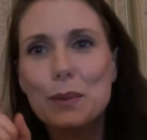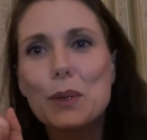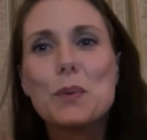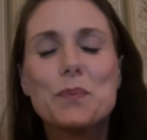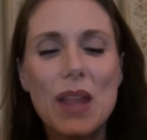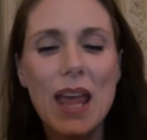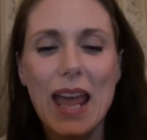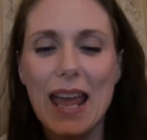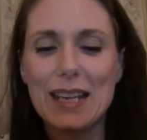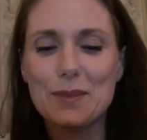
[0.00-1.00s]
we go
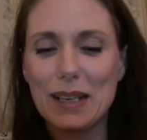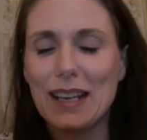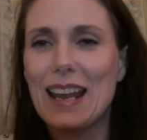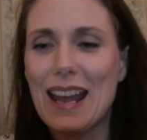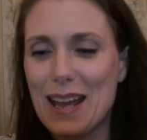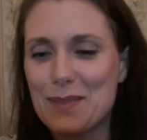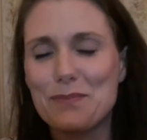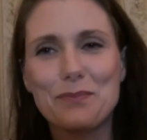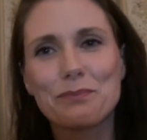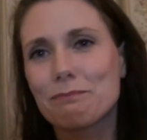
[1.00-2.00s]
anyway
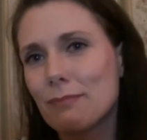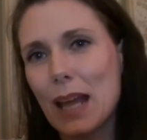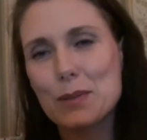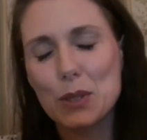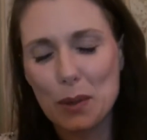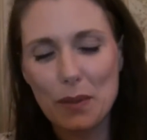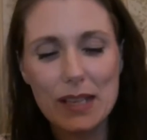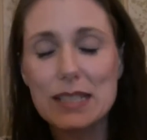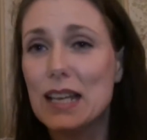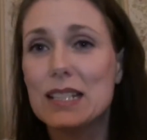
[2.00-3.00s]
um sorry about
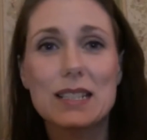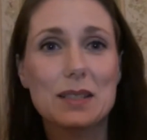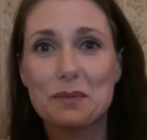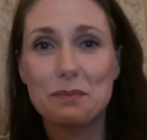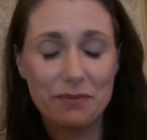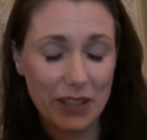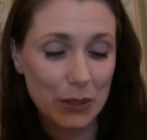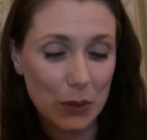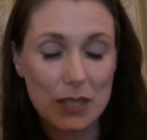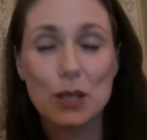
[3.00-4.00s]
this, this
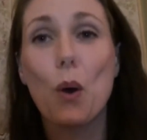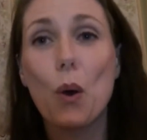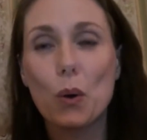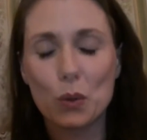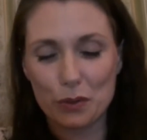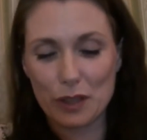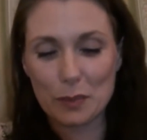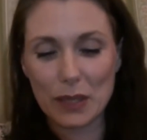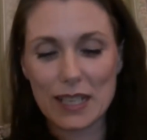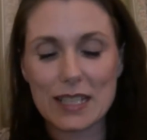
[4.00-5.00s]
video is all over the
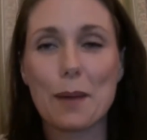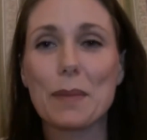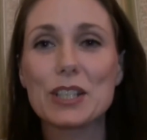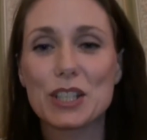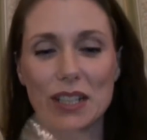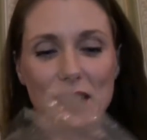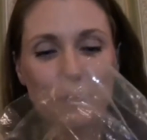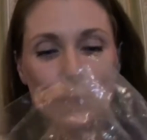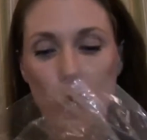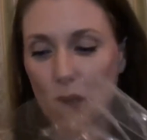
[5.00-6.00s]
place. I mentioned in a
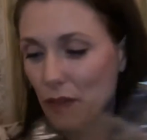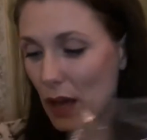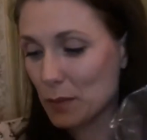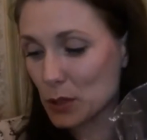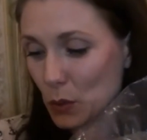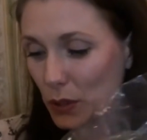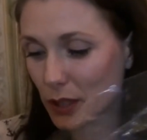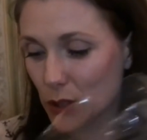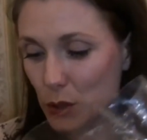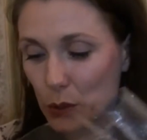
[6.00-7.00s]
vlog that I was
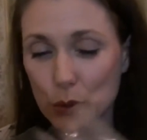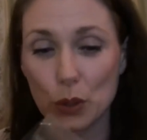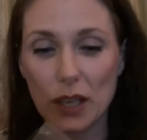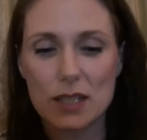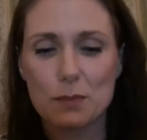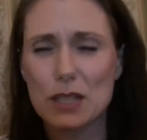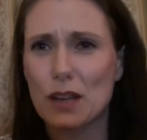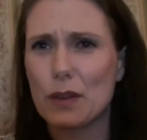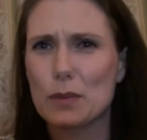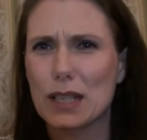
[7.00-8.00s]
going to look at some
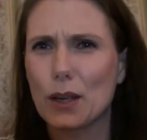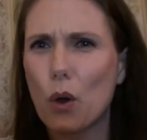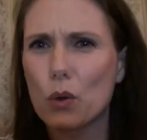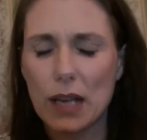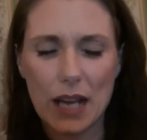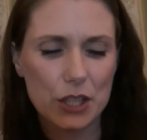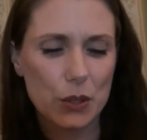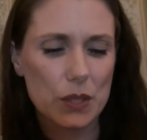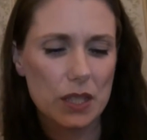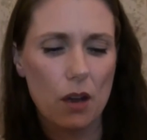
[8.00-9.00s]
stuff, it was like all
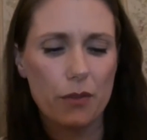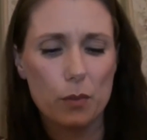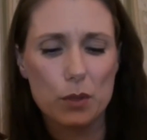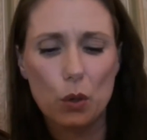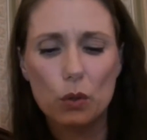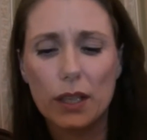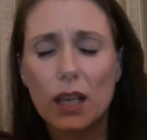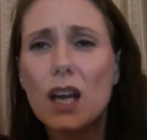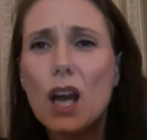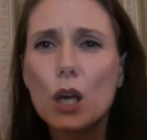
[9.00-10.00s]
natural stuff, It was all like
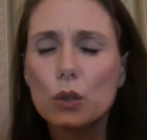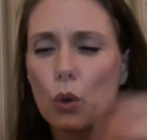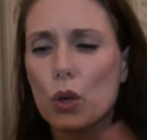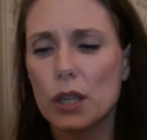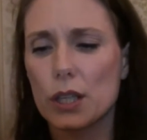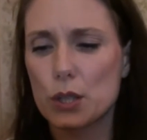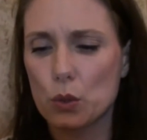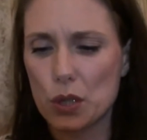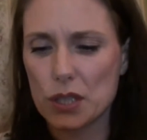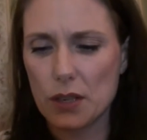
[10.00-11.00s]
locally
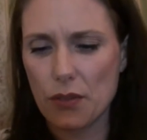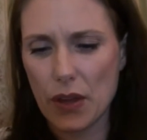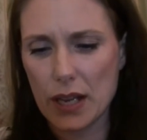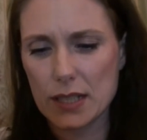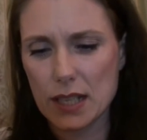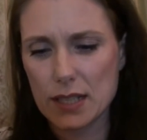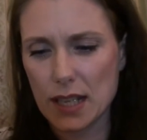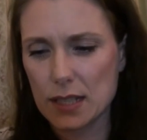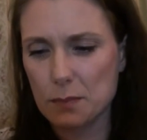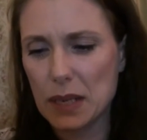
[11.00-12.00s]
sourced and things. It
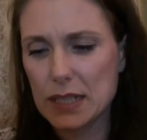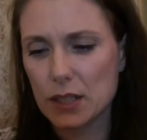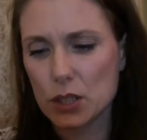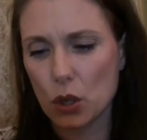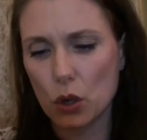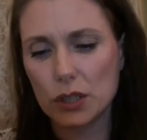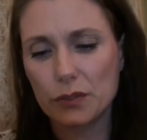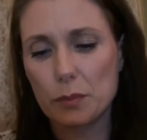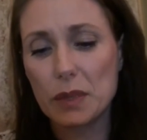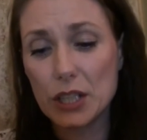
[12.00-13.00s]
says made in Scotland
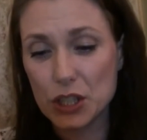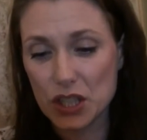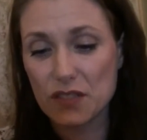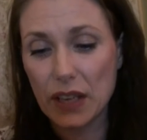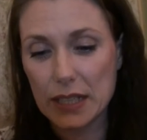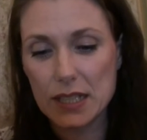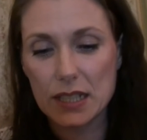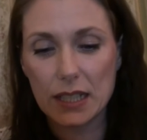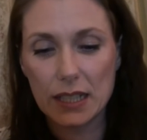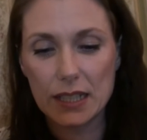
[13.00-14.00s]
from nature's finest
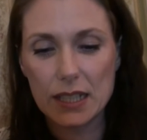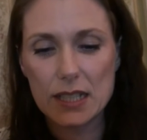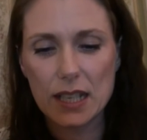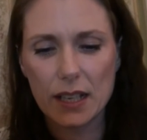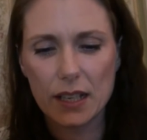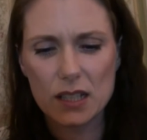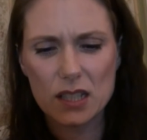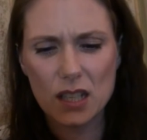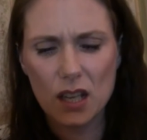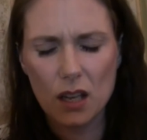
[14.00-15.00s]
ingredients and it's